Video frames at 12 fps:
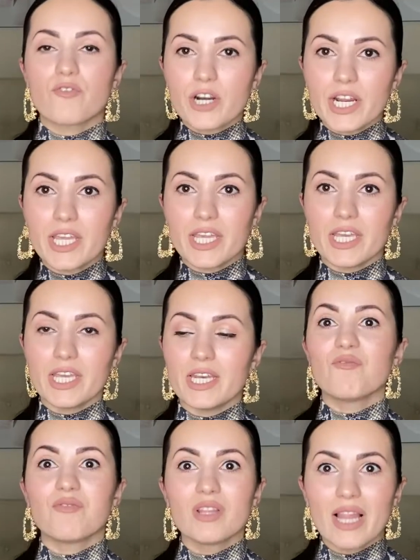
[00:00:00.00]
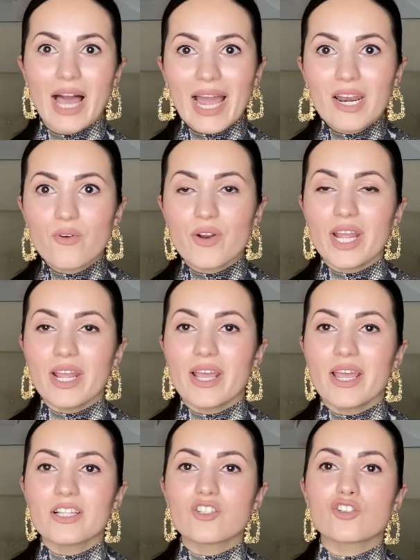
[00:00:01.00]
freaking flattering.
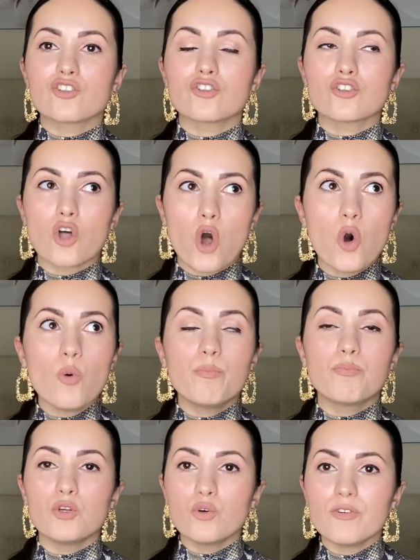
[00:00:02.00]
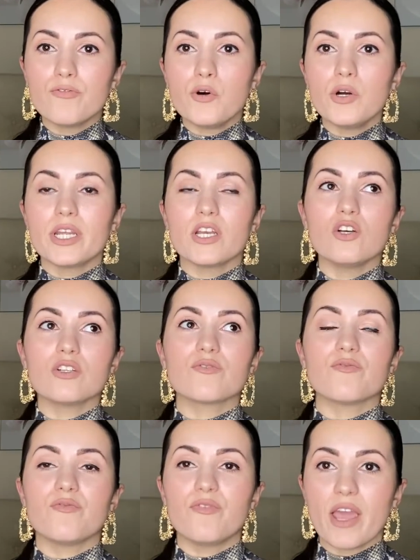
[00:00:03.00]
It's so beautiful and it looks
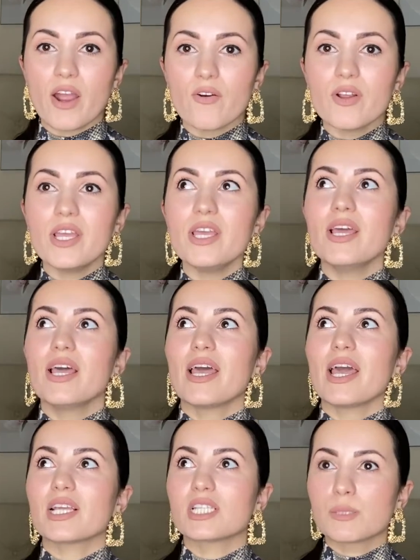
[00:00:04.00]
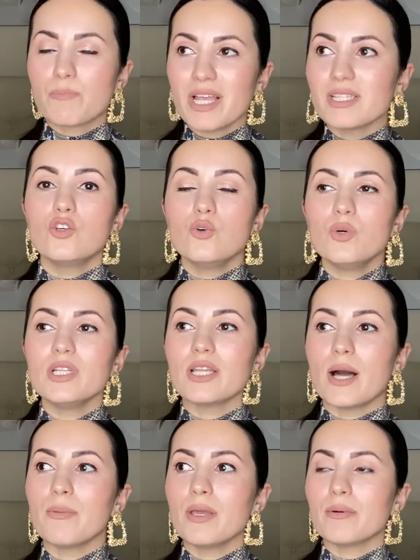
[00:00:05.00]
very expensive. You would
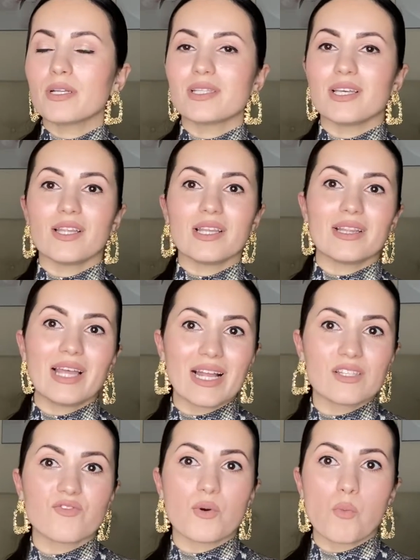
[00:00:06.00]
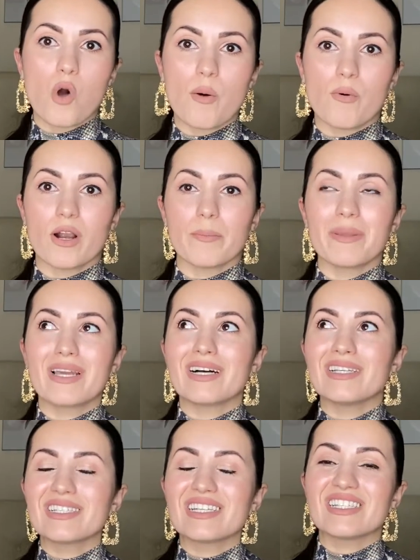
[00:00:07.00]
not be able to tell that that's from Walmart
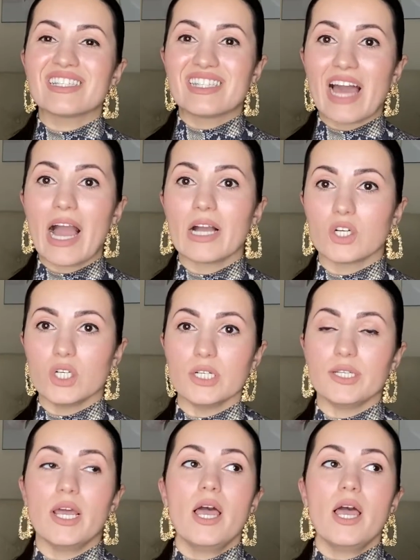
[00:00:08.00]
because it is that good.